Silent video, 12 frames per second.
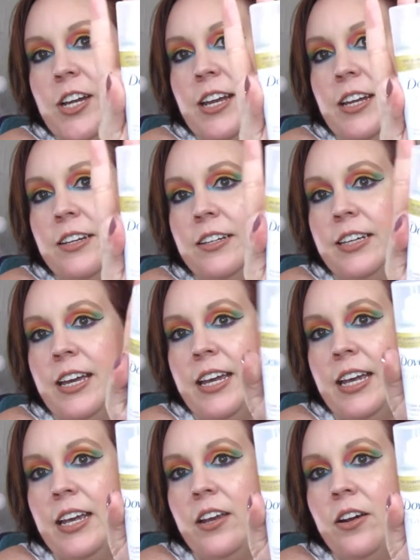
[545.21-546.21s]
and
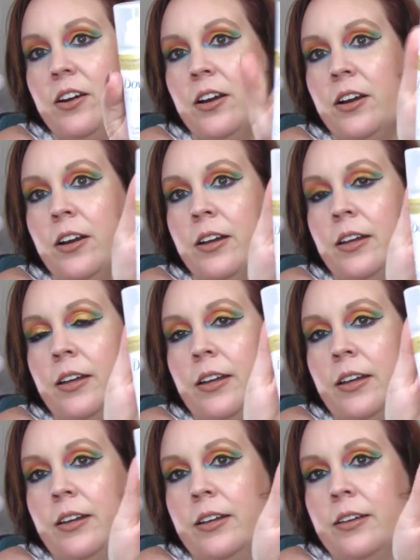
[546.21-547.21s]
Care.
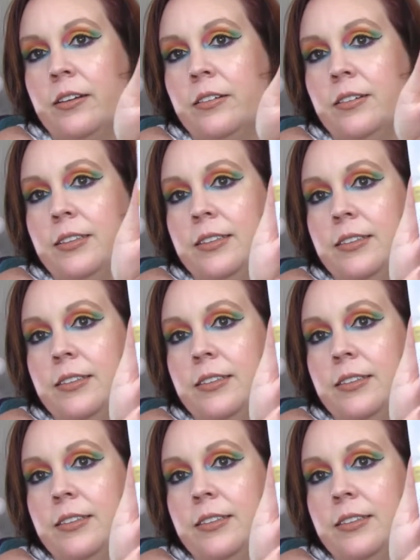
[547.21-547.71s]
Let's